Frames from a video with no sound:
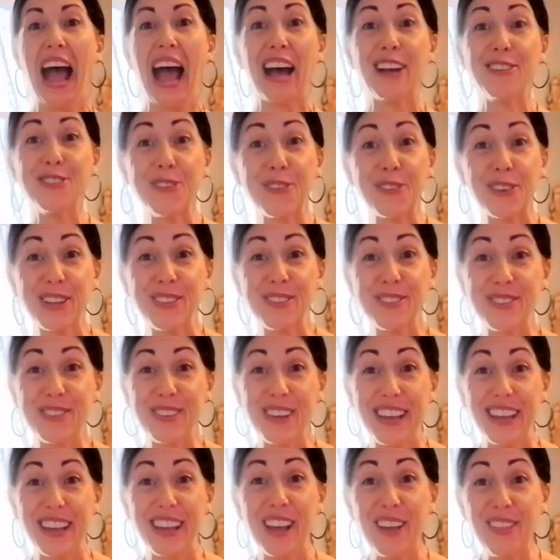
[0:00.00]
As you can
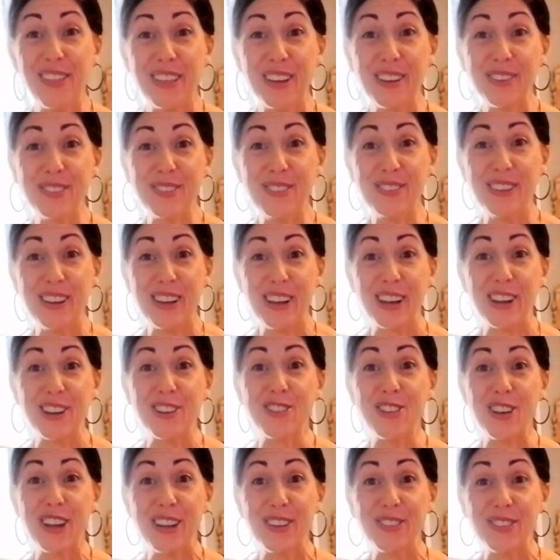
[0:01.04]
see, this
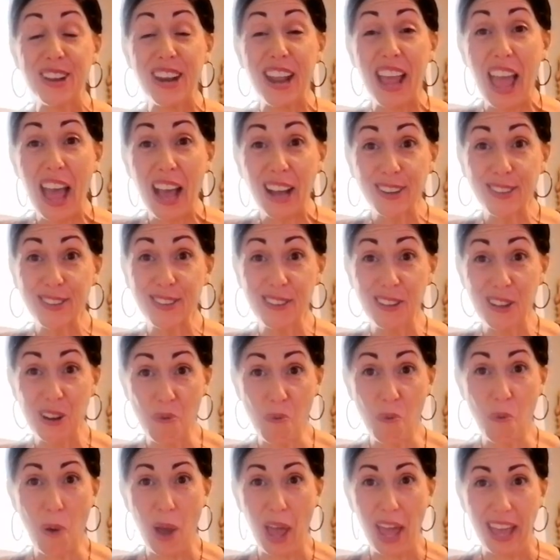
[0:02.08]
dish is an
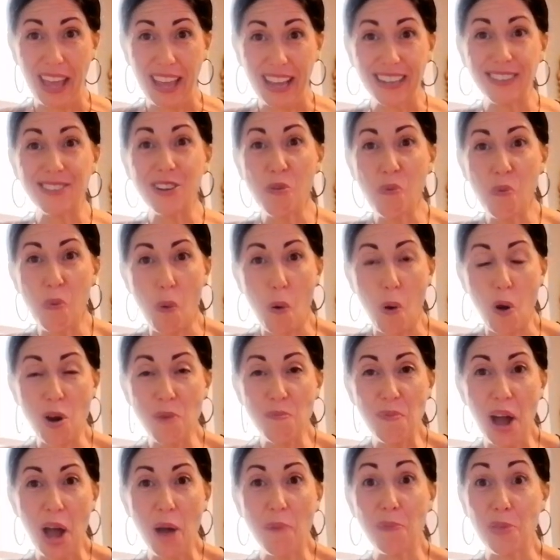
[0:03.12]
excellent way to
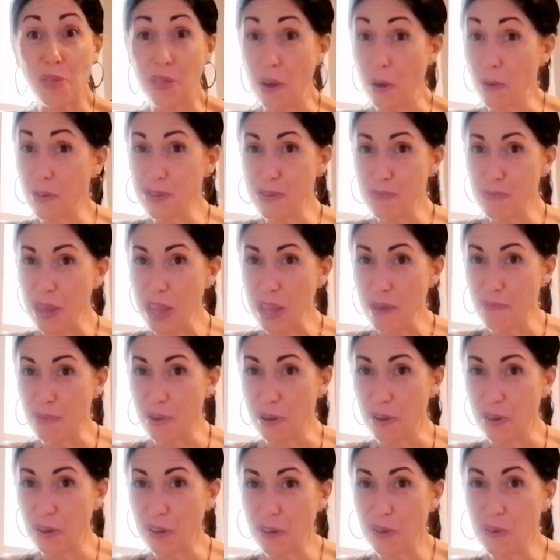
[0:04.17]
warm up those
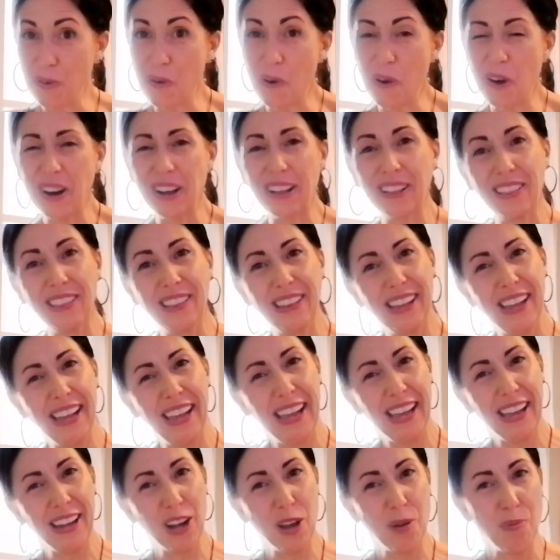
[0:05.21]
people who are a
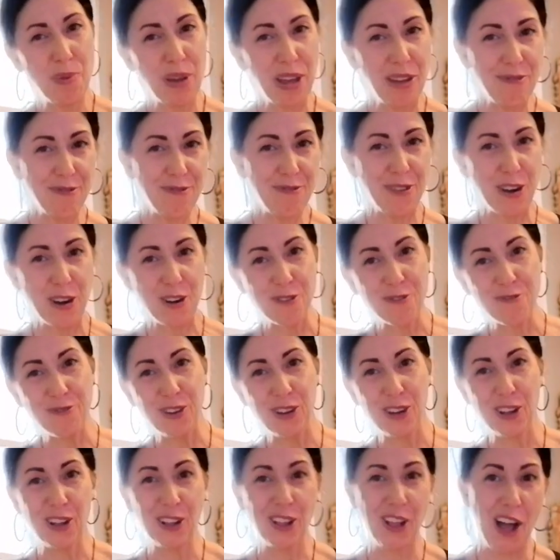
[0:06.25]
little bit
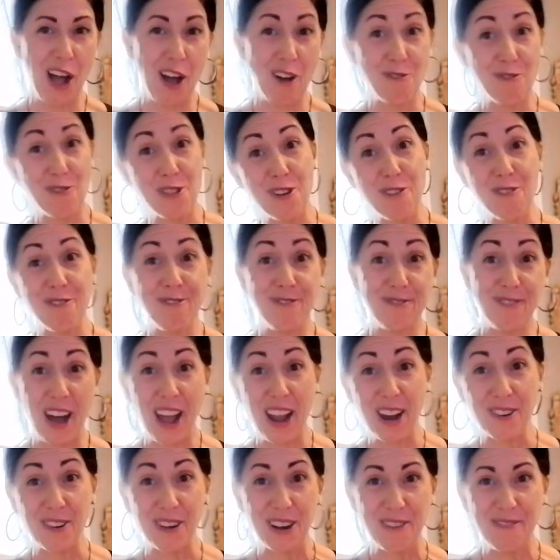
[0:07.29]
fearful of the
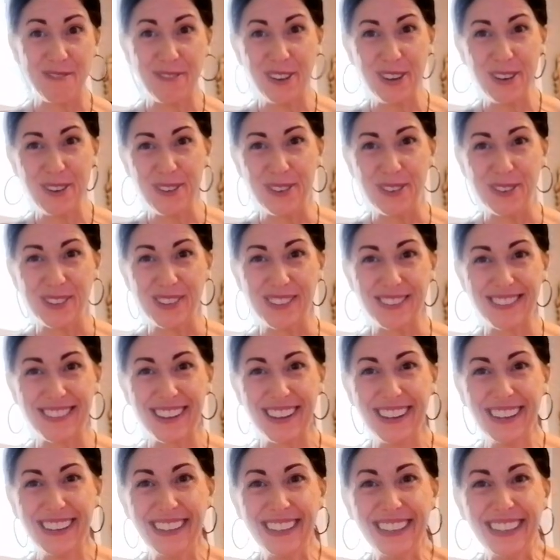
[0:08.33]
fiery foods.